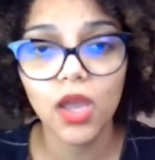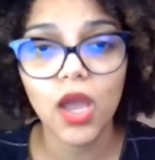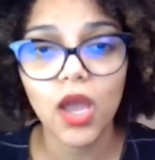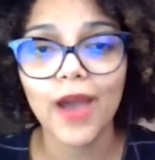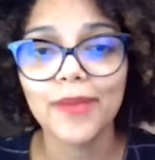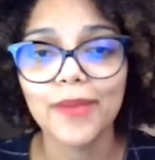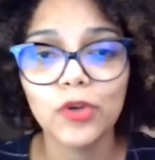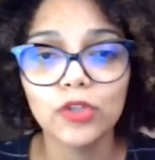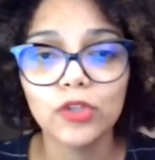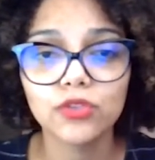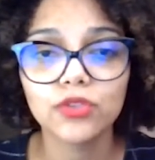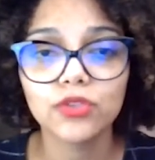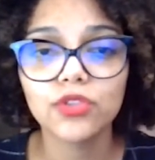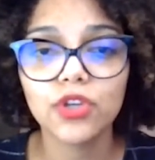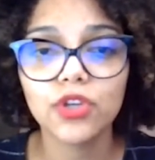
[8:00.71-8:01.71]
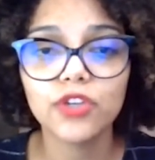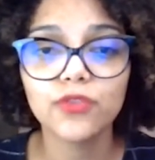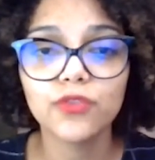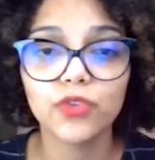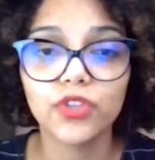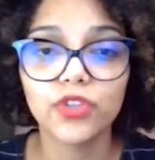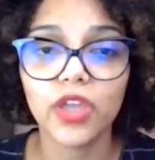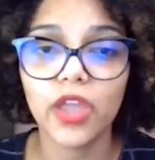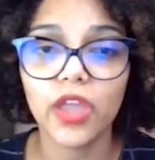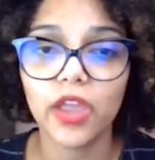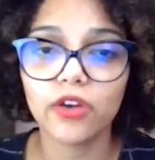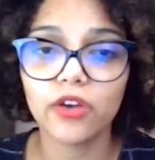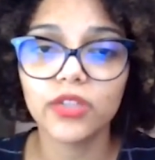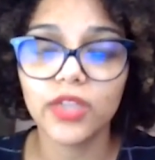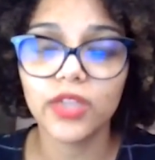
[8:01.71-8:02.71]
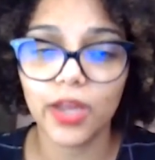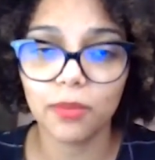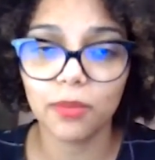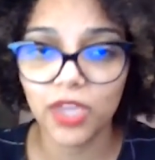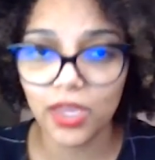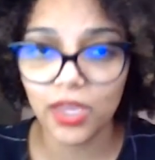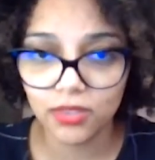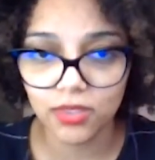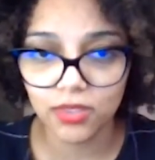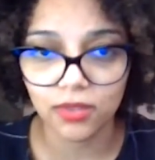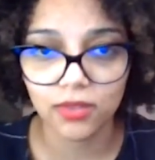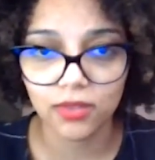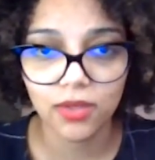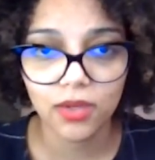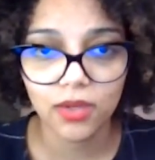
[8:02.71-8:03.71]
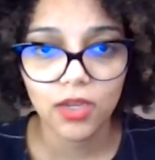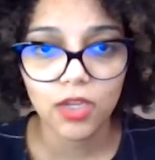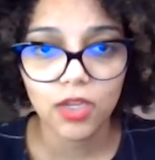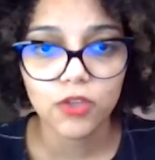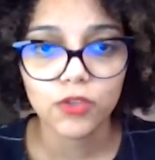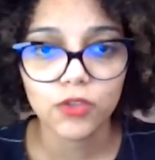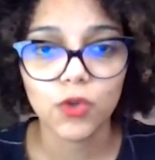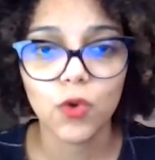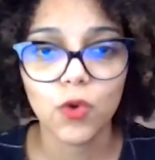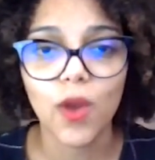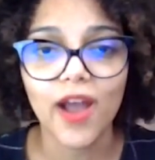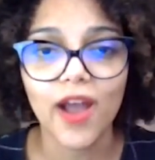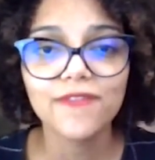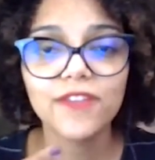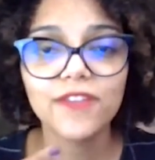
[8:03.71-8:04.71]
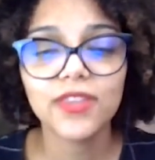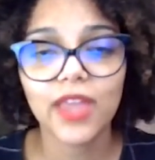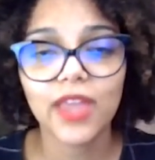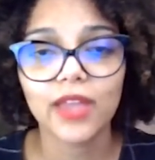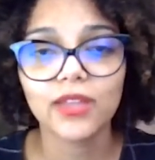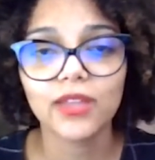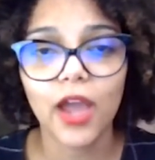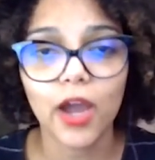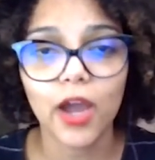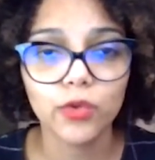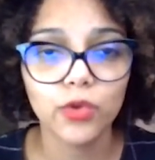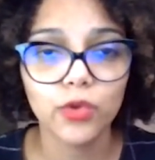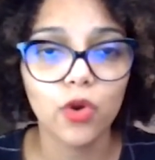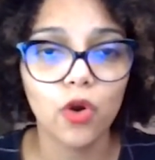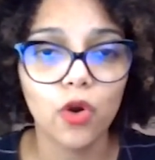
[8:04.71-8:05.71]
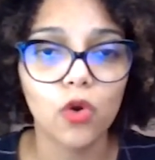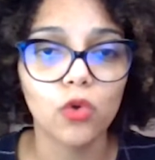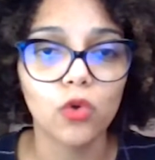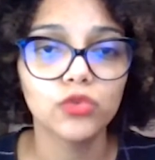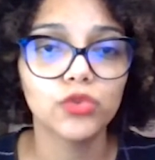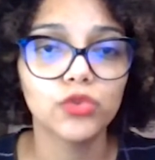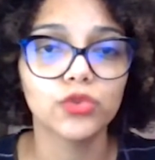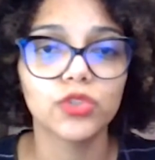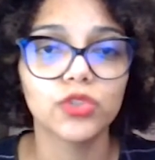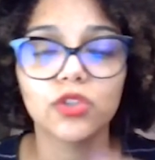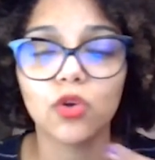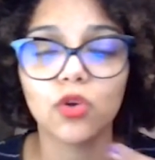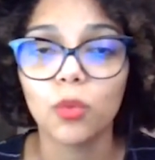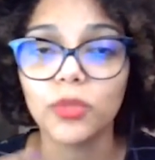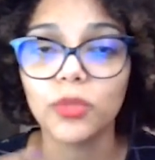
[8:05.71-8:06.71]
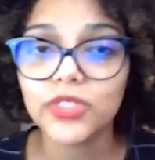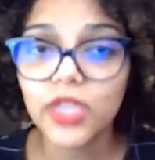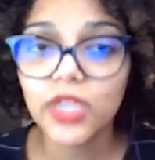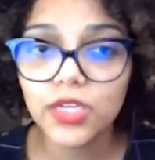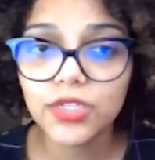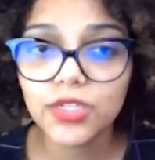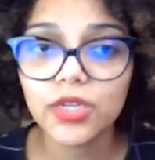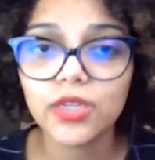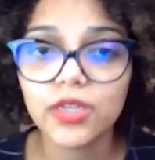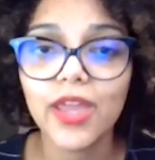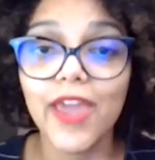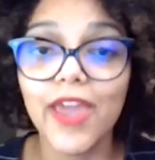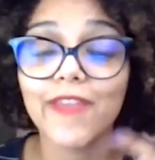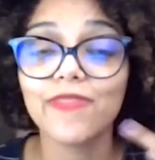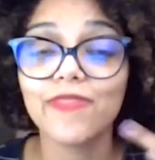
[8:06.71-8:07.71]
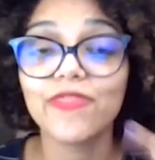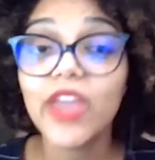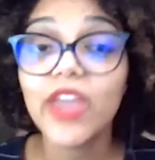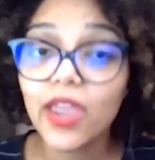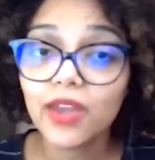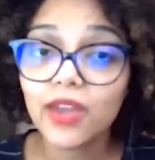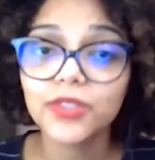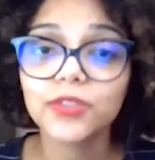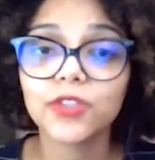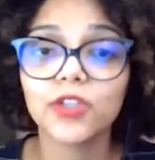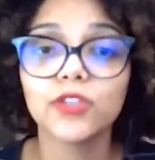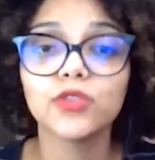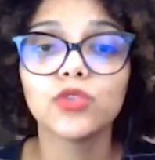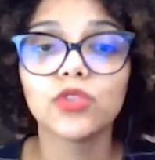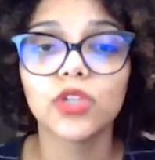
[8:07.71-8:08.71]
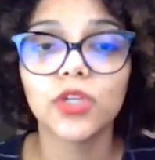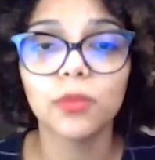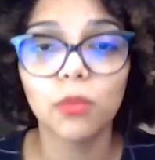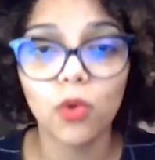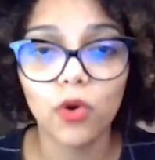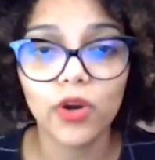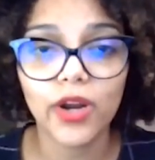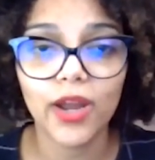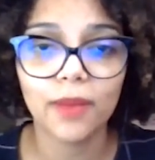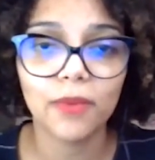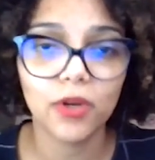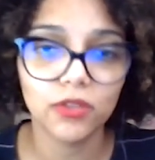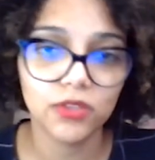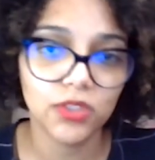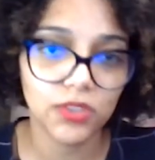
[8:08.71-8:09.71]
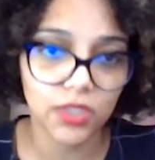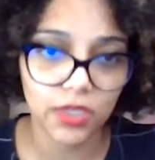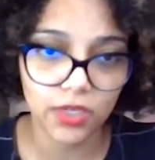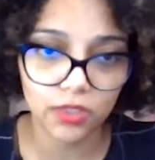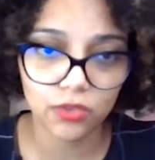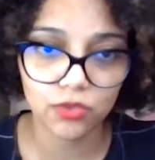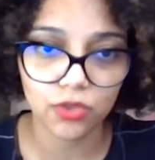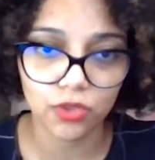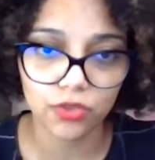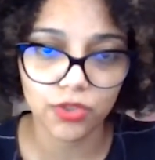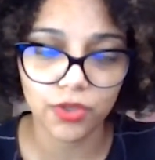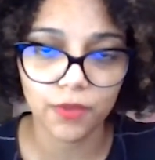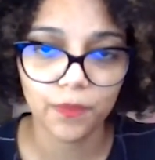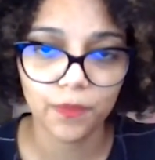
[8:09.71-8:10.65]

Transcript: I'm going to search for the error that I'm getting. So after that, I will go through the documentation and then start to learn more about the data structure.